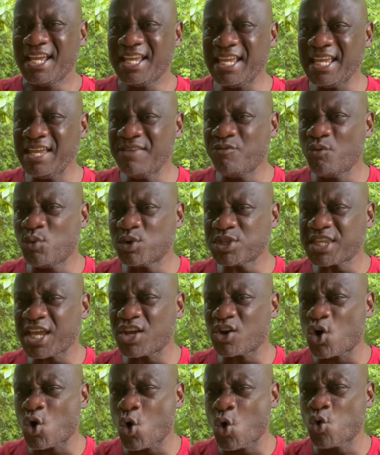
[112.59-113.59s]
Even with
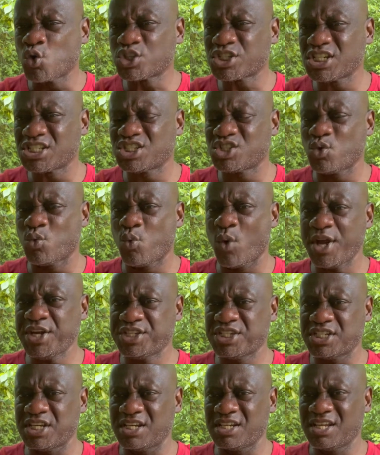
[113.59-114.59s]
that whole
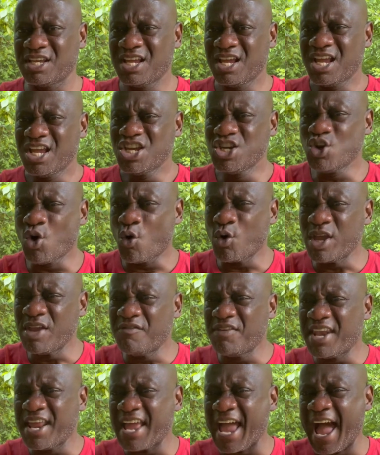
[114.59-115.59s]
situation, you know,
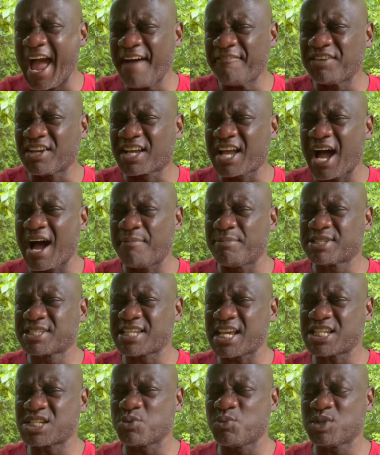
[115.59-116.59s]
even having a
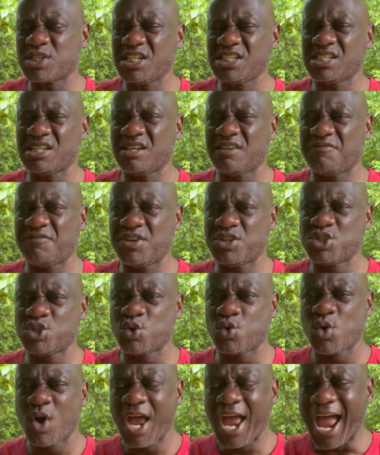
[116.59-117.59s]
conversation with these
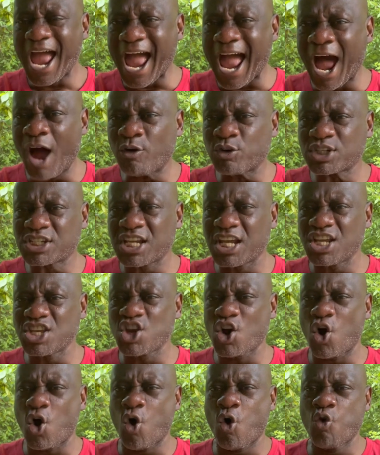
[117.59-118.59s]
individual, out there in
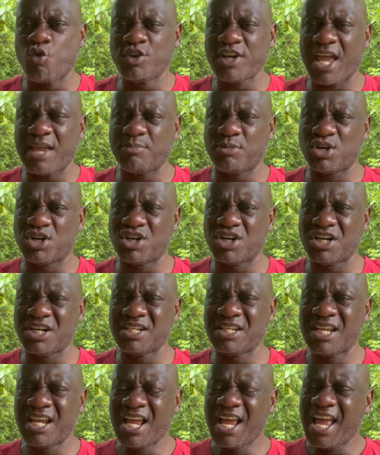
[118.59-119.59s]
your old
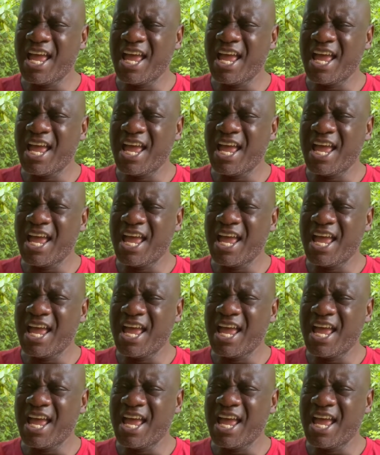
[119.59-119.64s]
neighborhood.